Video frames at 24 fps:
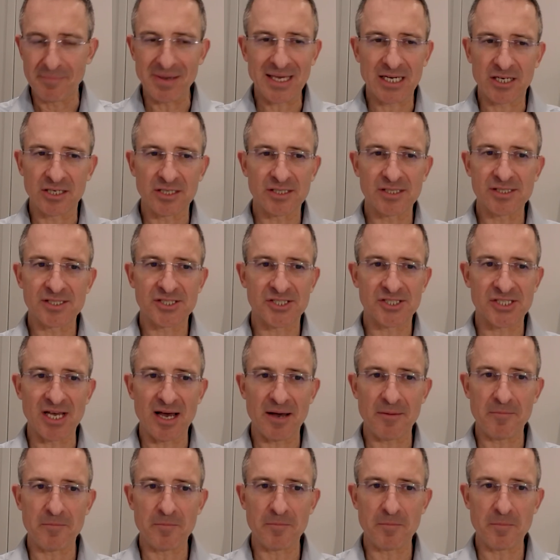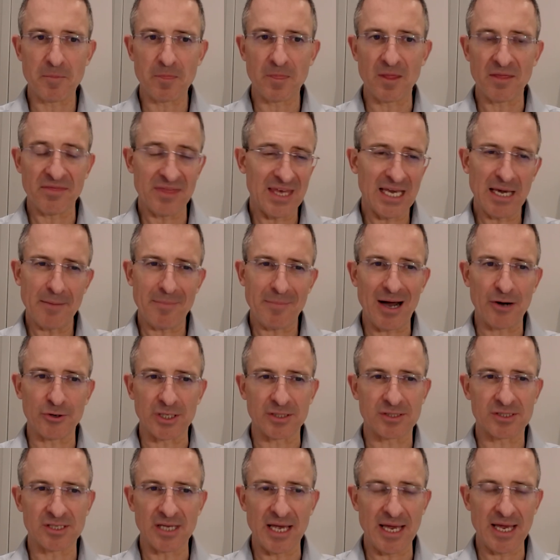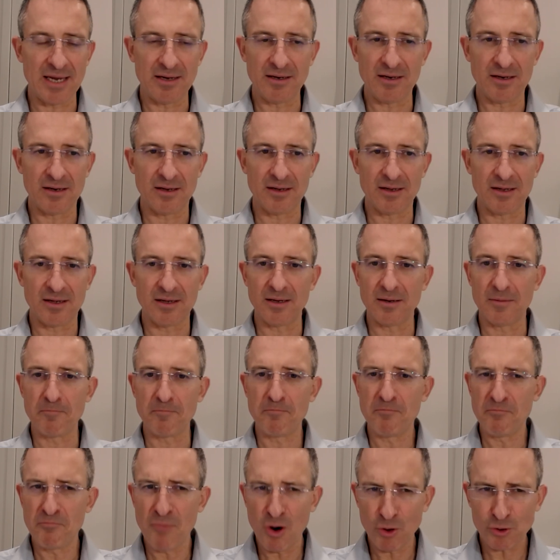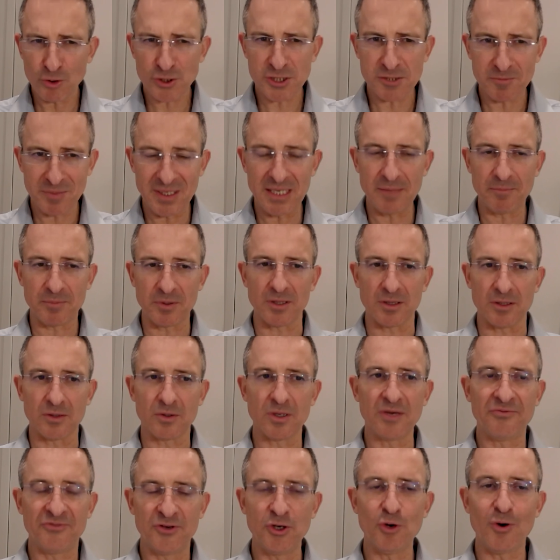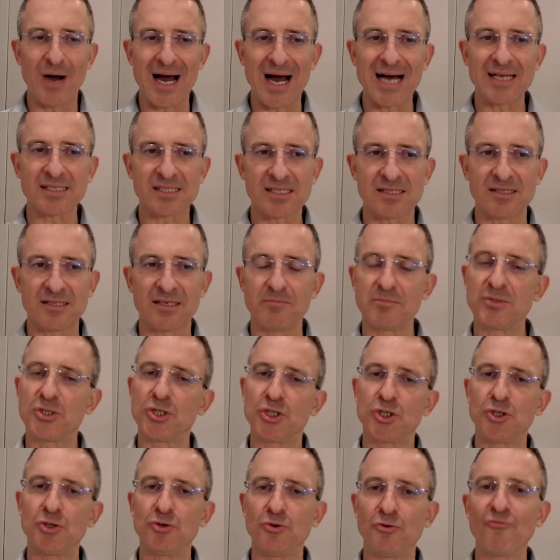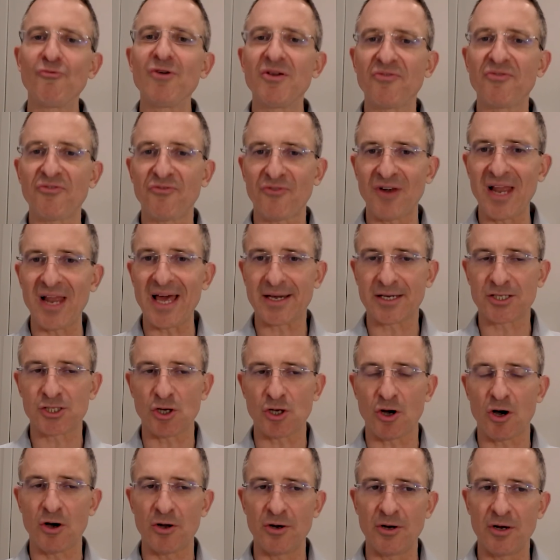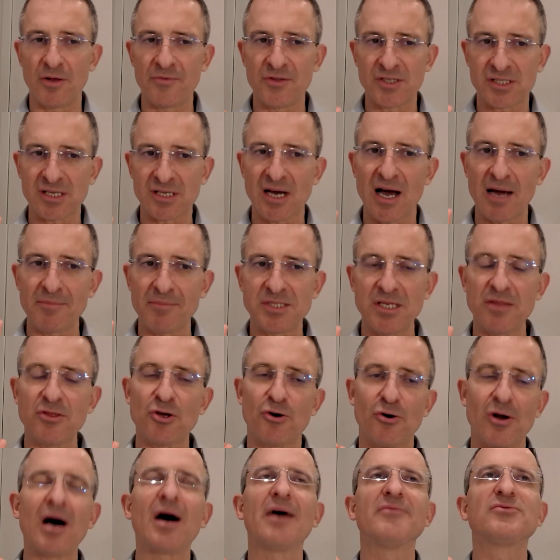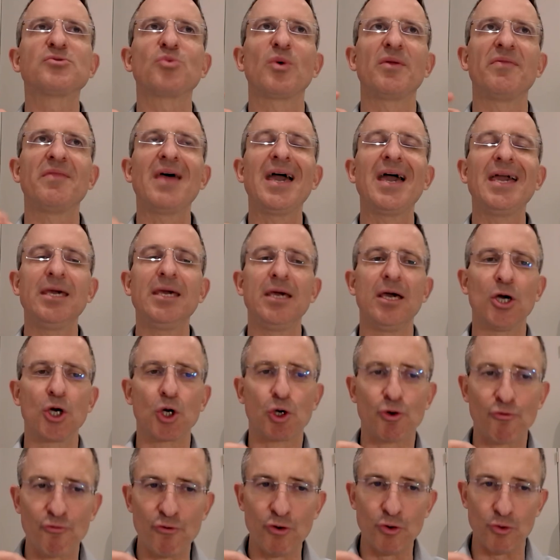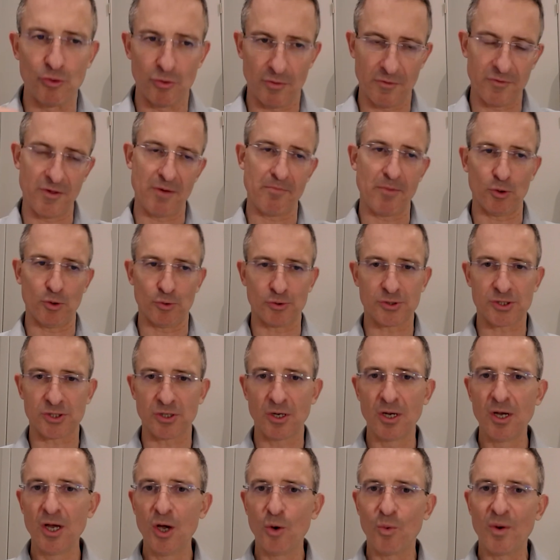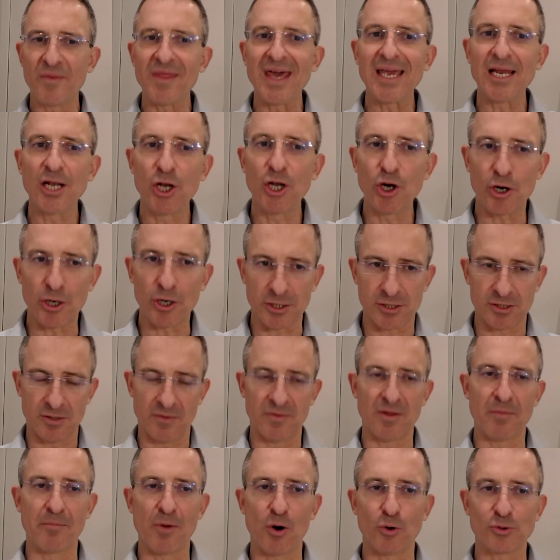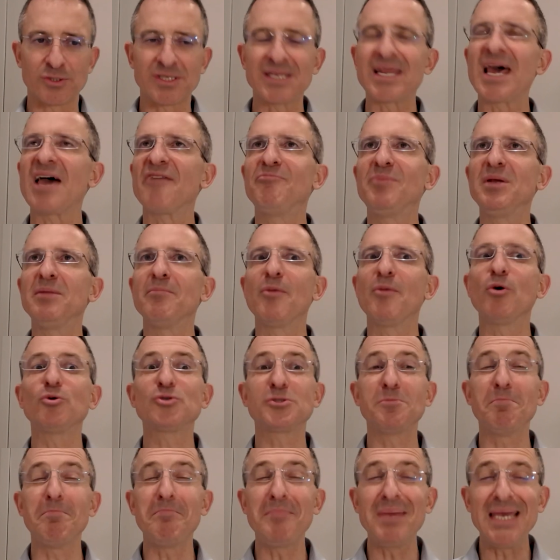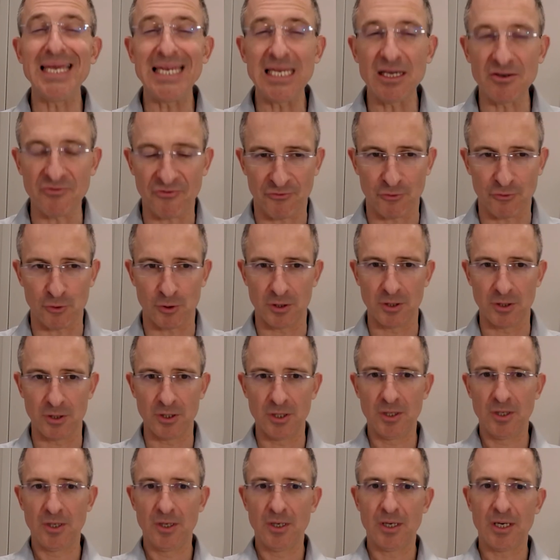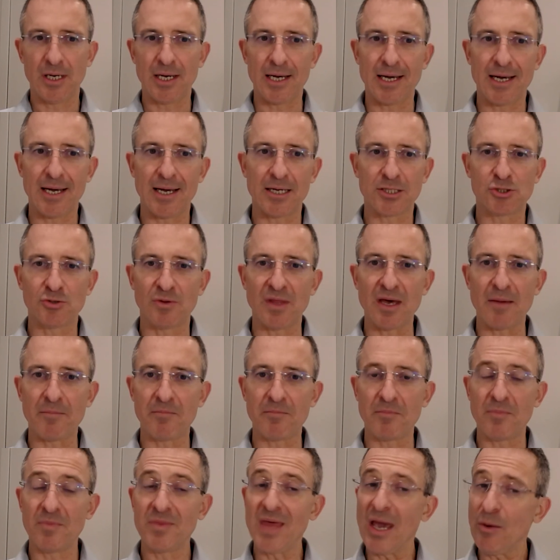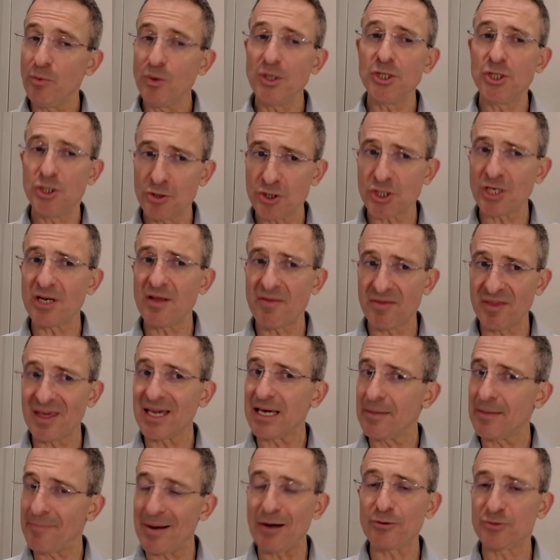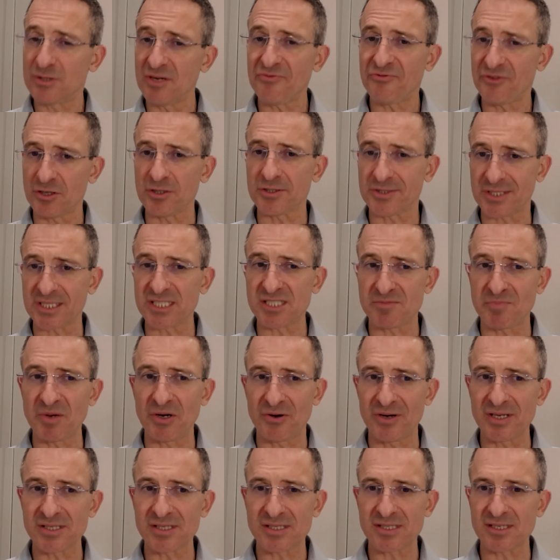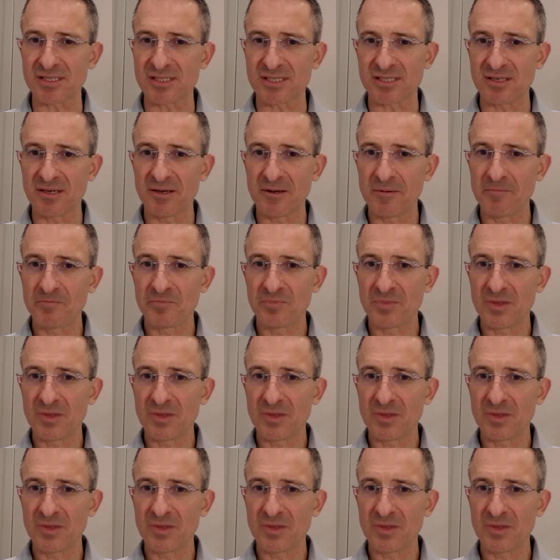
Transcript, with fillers: Because um, think about it. And most people, if you ask them to reflect on the times in their lives when they grew the most, when they learned the most, that have been most meaningful uh, to them, they would usually think about difficult experiences